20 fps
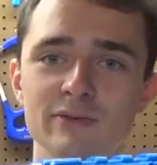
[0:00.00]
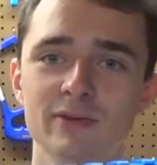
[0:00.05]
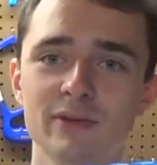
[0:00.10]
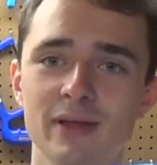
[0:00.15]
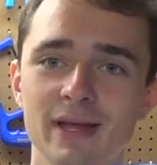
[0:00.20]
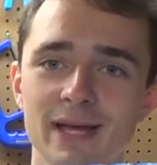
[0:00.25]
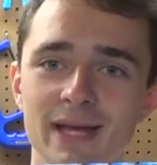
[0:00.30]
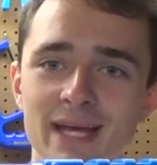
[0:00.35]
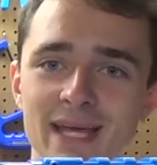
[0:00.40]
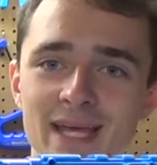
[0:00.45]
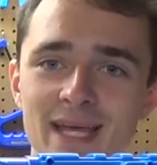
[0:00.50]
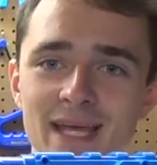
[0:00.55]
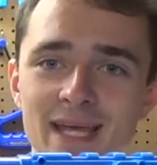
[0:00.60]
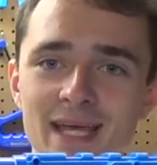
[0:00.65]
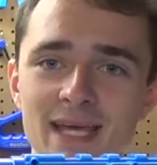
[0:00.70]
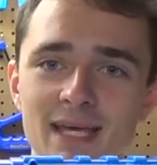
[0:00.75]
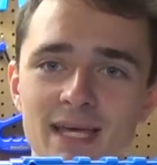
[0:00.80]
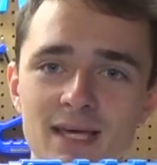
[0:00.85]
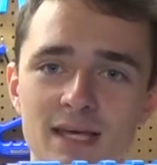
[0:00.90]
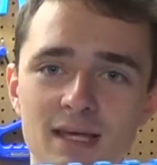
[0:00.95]
Like,
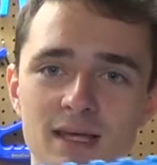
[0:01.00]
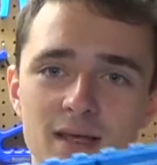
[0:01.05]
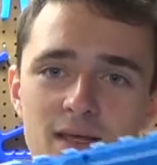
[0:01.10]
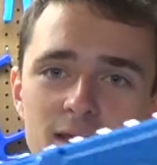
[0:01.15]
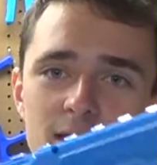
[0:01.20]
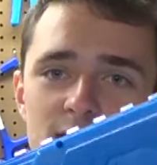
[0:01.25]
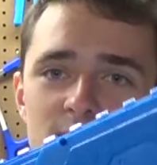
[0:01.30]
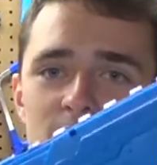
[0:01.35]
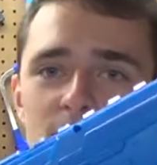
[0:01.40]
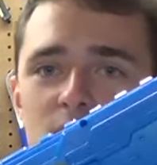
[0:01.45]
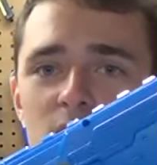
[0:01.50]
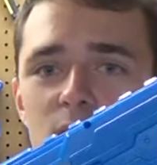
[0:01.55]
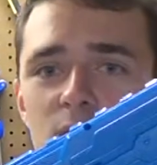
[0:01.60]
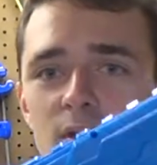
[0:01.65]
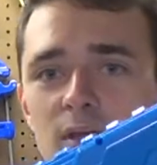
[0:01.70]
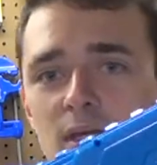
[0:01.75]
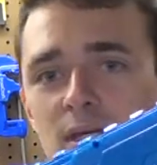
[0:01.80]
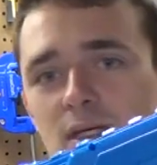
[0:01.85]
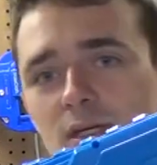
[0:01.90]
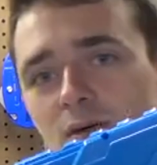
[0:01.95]
especially
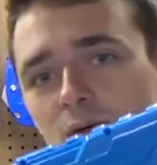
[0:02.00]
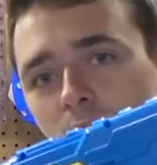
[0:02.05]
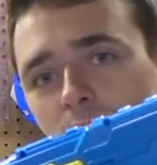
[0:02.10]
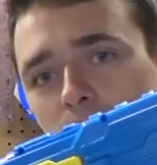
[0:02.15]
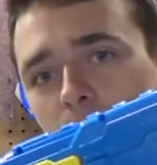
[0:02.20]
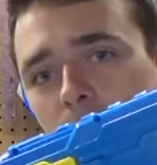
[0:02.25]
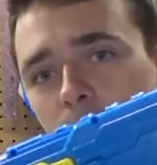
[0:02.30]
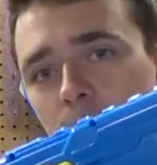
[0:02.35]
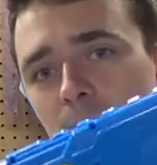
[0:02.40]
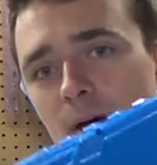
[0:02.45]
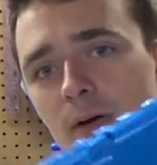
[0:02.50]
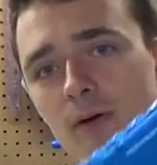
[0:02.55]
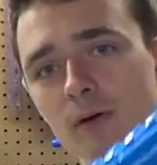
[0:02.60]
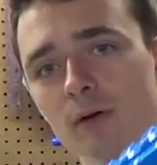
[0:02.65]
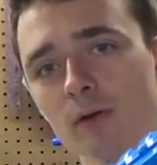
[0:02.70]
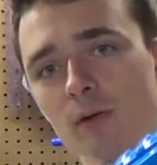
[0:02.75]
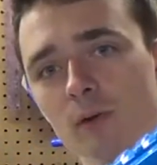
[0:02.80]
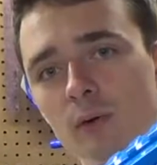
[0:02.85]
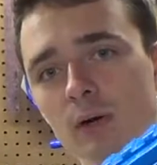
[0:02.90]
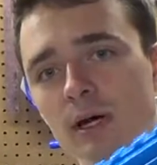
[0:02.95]
with, like, you know, the pump out
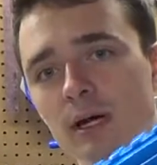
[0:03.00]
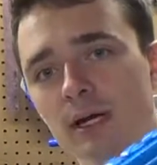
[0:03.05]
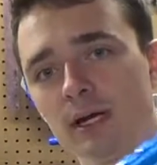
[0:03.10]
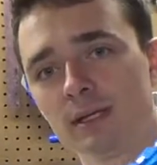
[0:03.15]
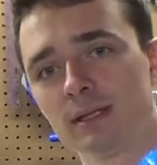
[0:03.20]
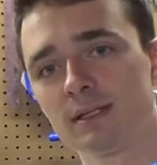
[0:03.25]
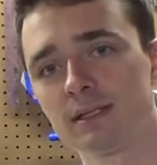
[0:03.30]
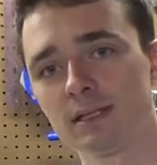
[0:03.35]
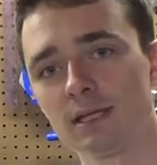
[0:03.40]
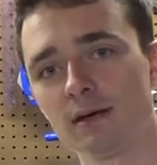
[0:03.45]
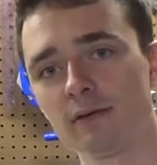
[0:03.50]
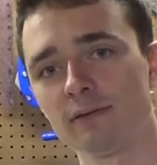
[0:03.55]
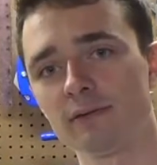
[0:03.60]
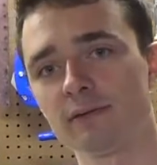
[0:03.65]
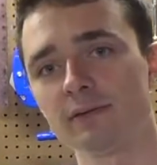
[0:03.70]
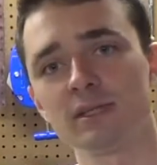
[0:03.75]
all the way and stuff.